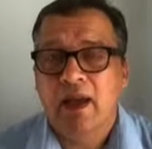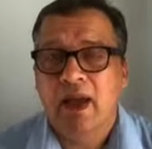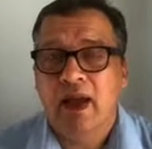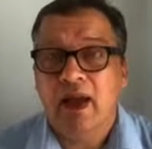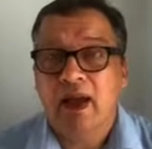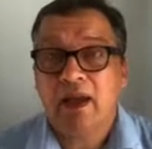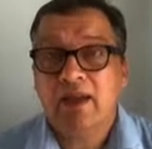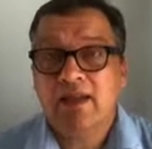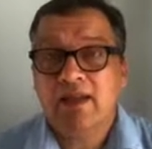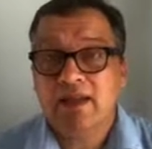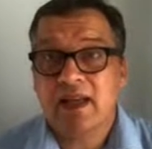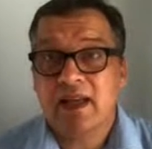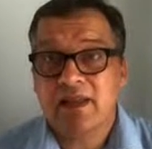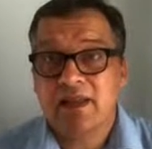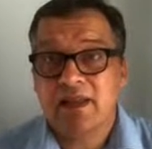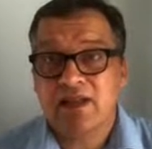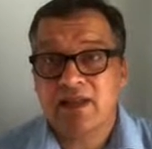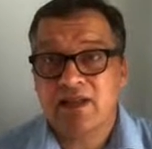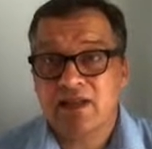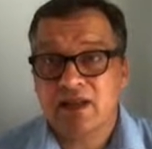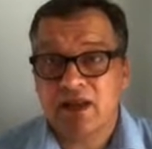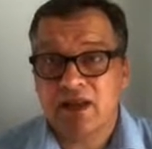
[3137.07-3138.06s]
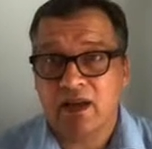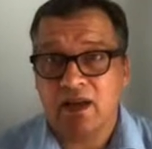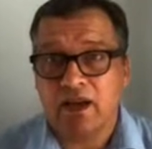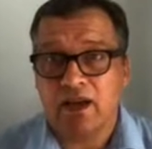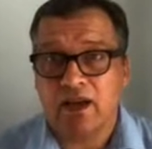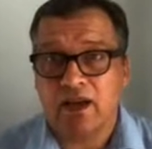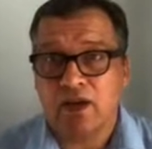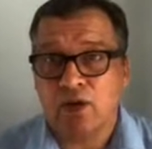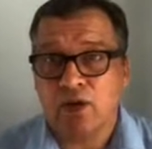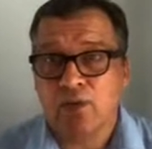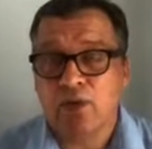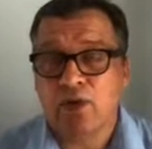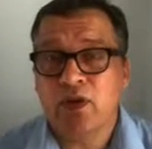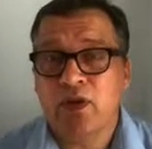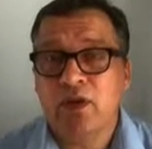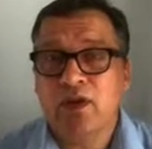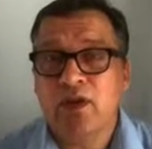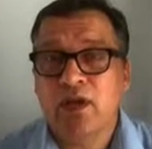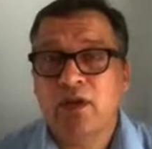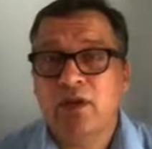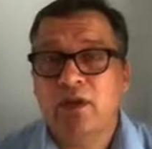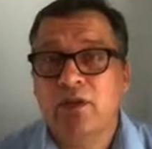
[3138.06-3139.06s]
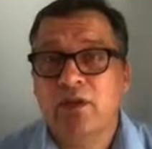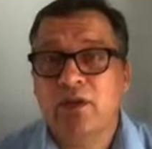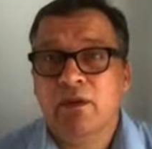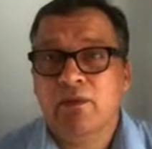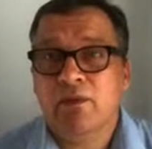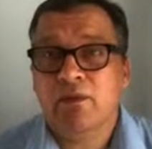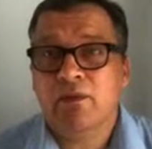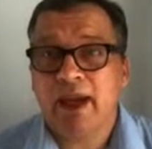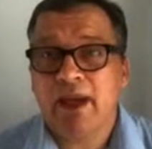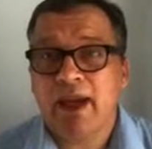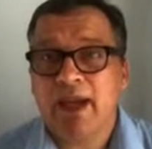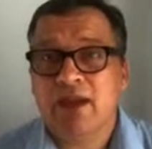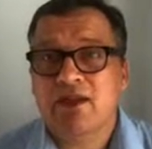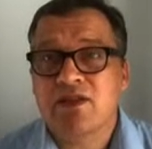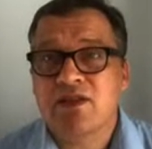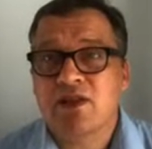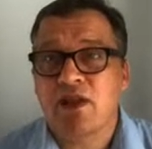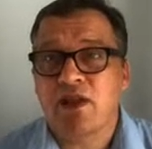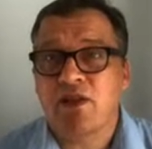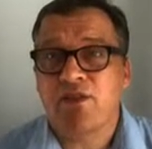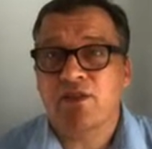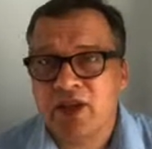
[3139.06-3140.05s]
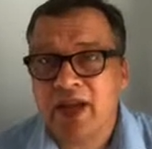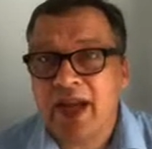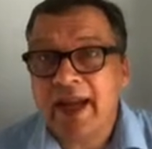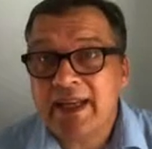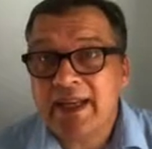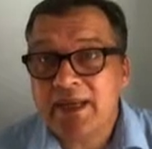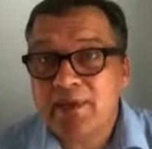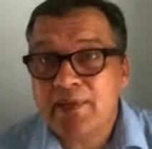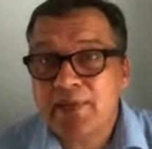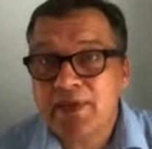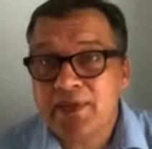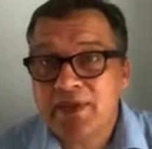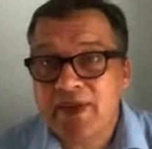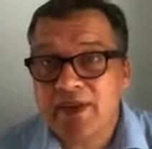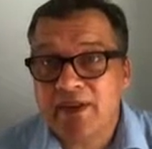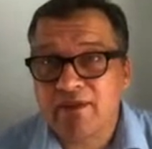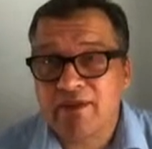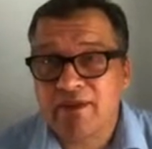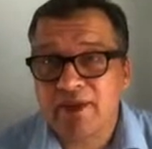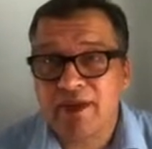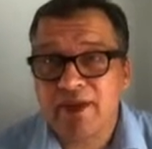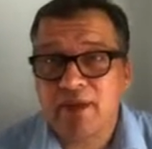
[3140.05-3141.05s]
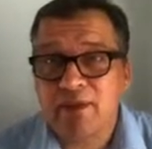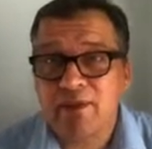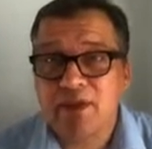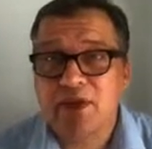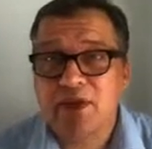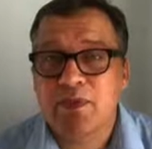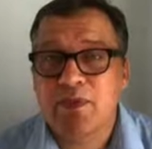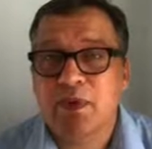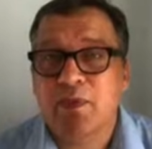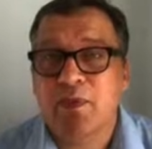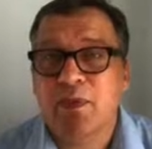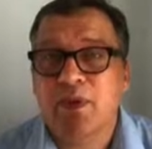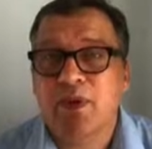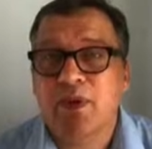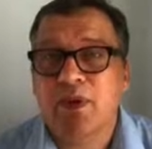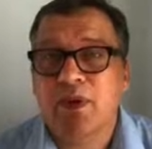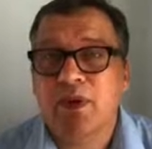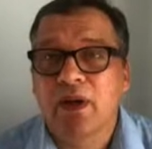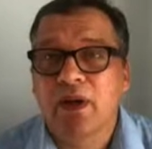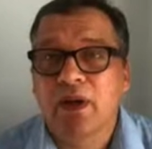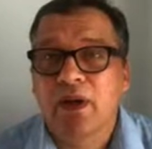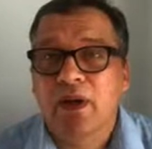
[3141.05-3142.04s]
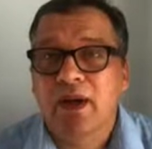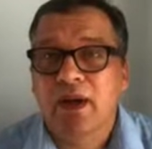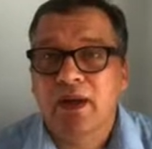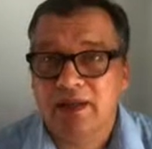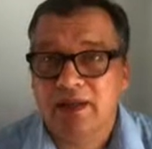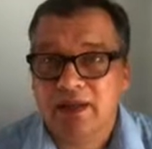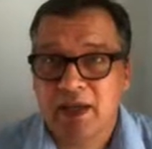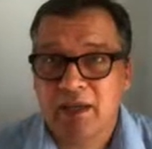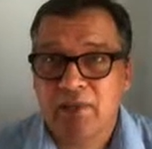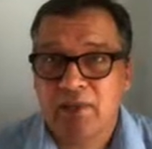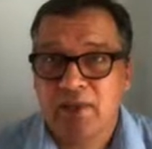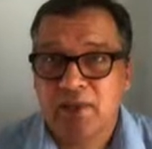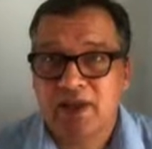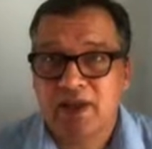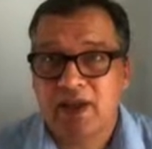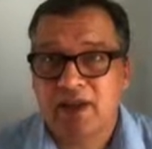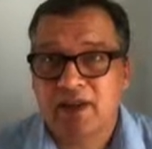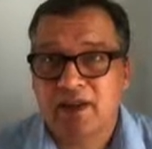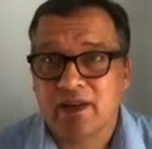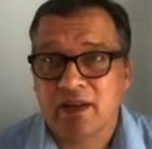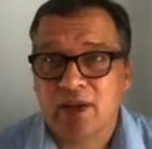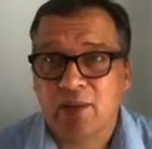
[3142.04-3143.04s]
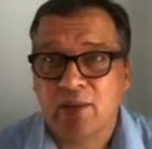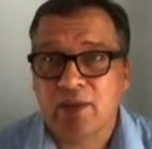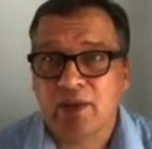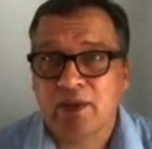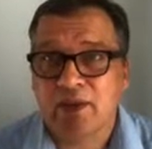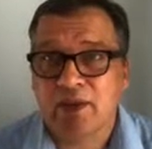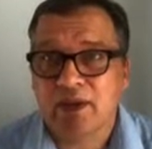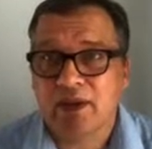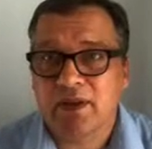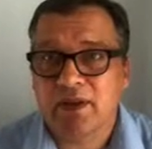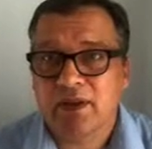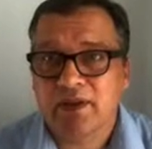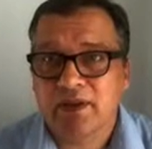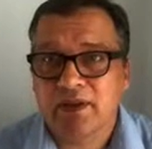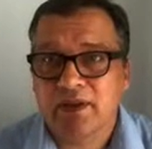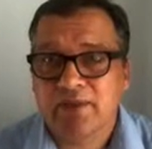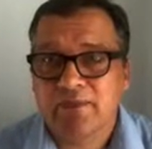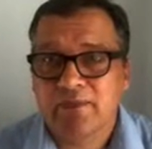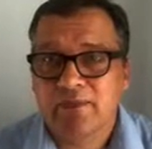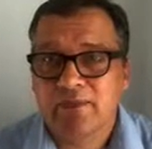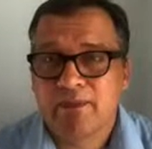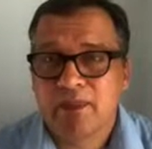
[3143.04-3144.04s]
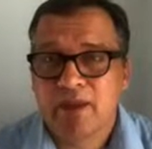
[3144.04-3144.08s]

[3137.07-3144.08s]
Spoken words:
Araksat is a community based of 90% Vietnamese people and 10% Cambodians.